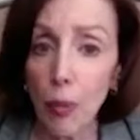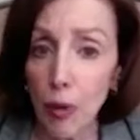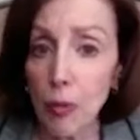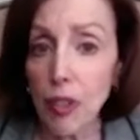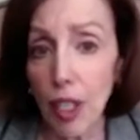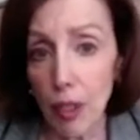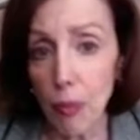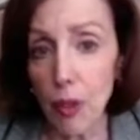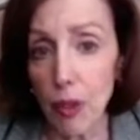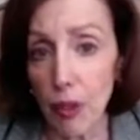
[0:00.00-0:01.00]
Help them set
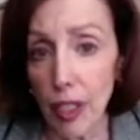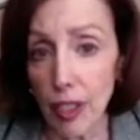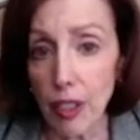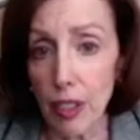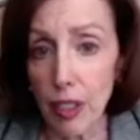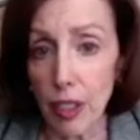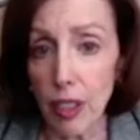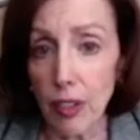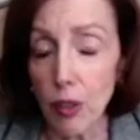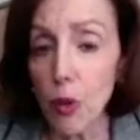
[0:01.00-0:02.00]
up their
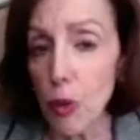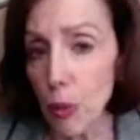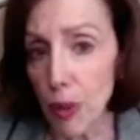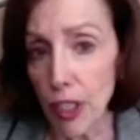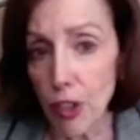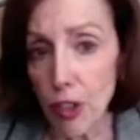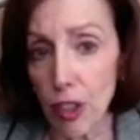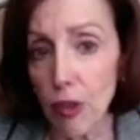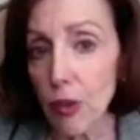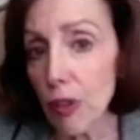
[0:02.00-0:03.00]
entity as a
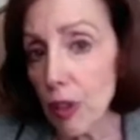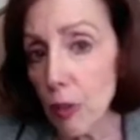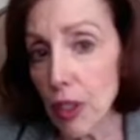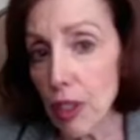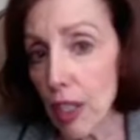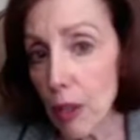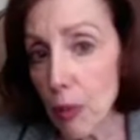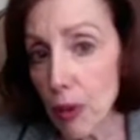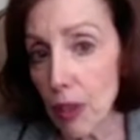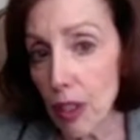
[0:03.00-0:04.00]
corporation or a limited
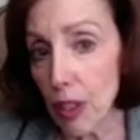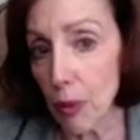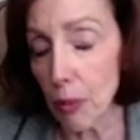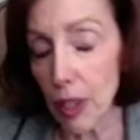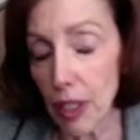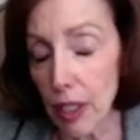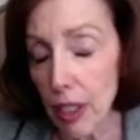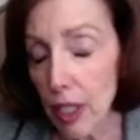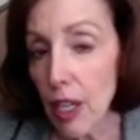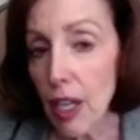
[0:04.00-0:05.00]
liability company.
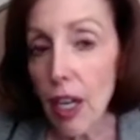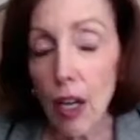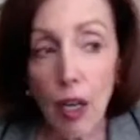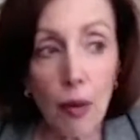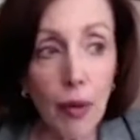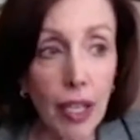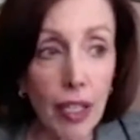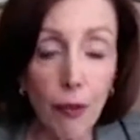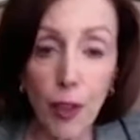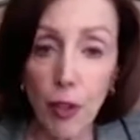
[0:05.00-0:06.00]

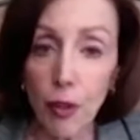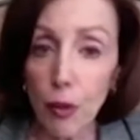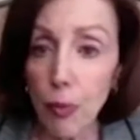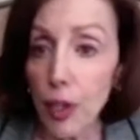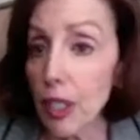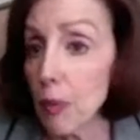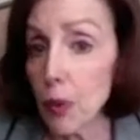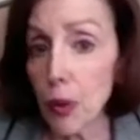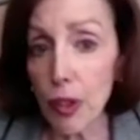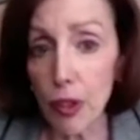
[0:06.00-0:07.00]
And if they're a brick
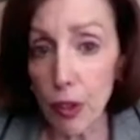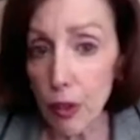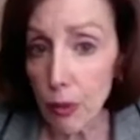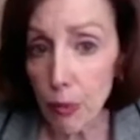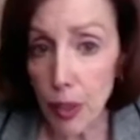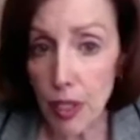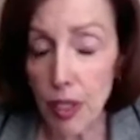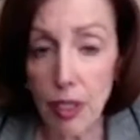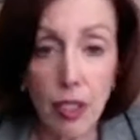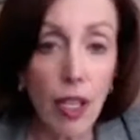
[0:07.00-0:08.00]
and mortar
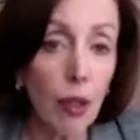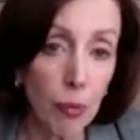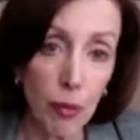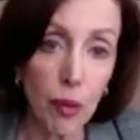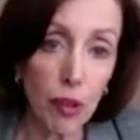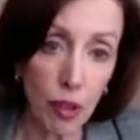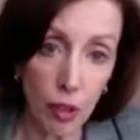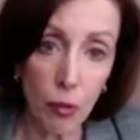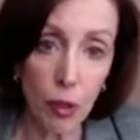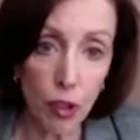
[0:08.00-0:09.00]
business, to help them with the
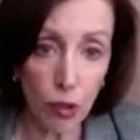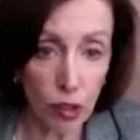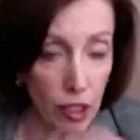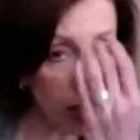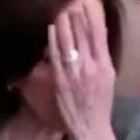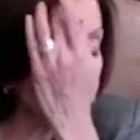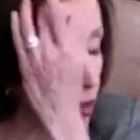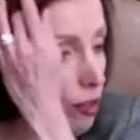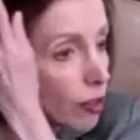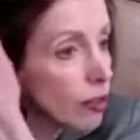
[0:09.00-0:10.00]
commercial lease for
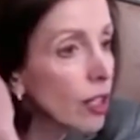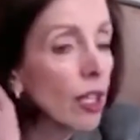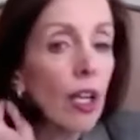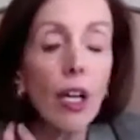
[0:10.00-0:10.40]
their